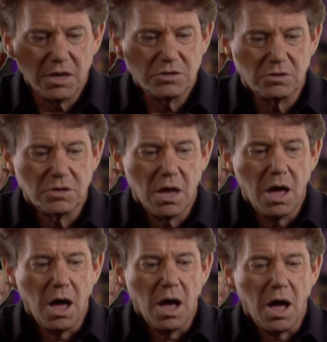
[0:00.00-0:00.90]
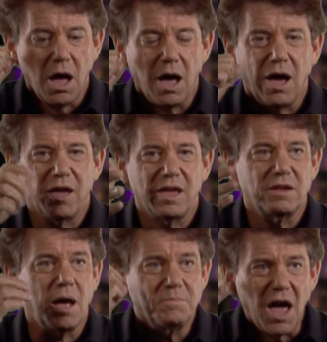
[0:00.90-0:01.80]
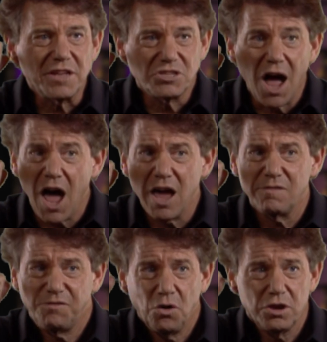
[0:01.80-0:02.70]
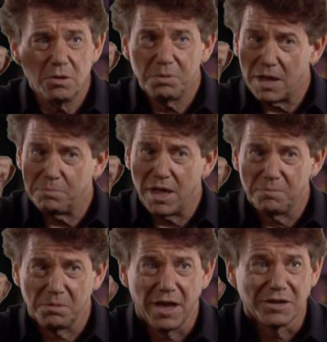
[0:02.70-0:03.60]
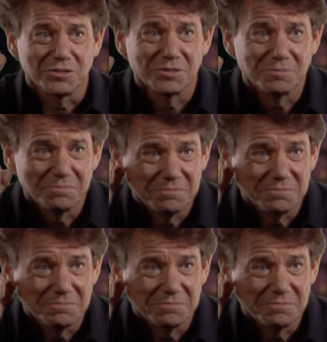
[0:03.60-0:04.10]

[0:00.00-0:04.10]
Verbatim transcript: She goes, "I can't. I'm not dying for you, blank blank blanks."